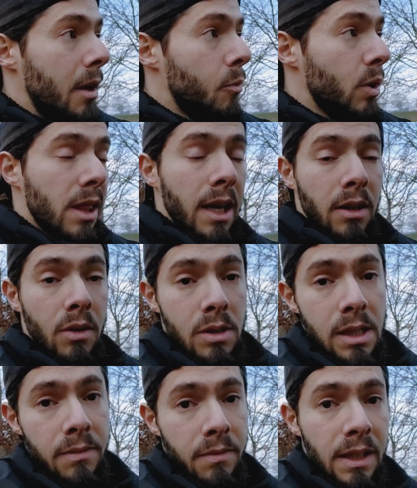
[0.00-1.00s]
With the
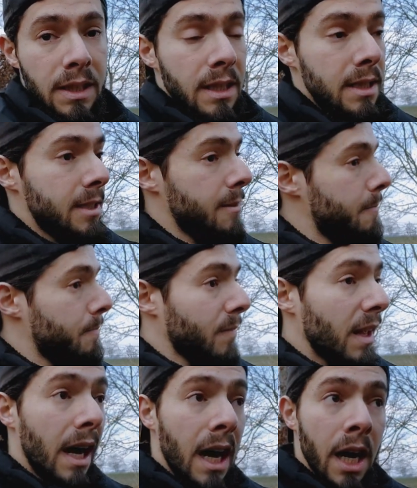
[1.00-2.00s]
close-up filters,
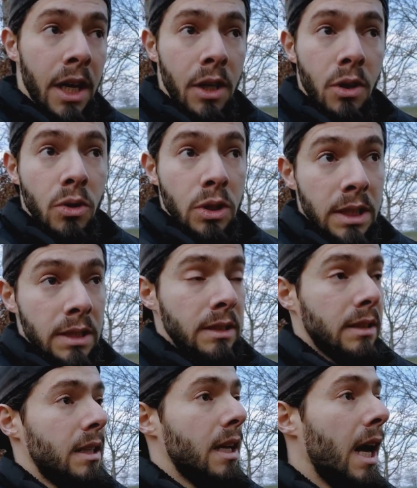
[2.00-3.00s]
I
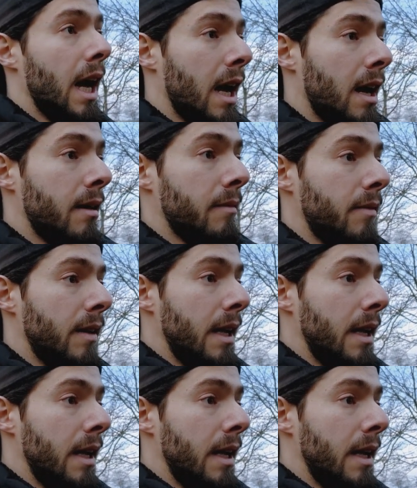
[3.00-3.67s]
couldn't have